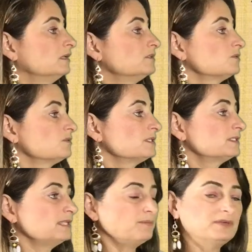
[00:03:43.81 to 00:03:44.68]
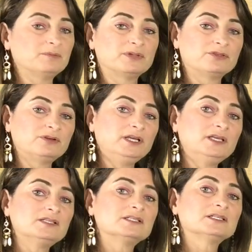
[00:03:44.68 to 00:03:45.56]
So the step number
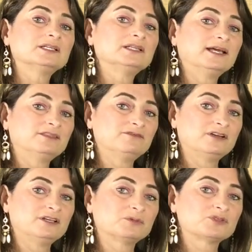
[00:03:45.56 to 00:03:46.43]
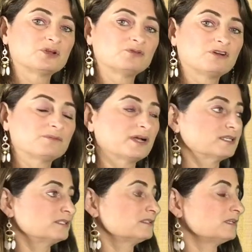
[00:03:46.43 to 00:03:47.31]
3 is to collect the variables on one
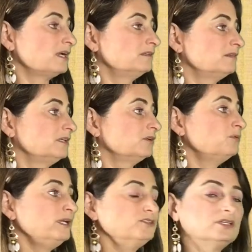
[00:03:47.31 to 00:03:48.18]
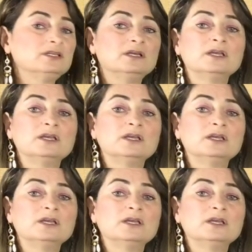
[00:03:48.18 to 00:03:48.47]
side of the equation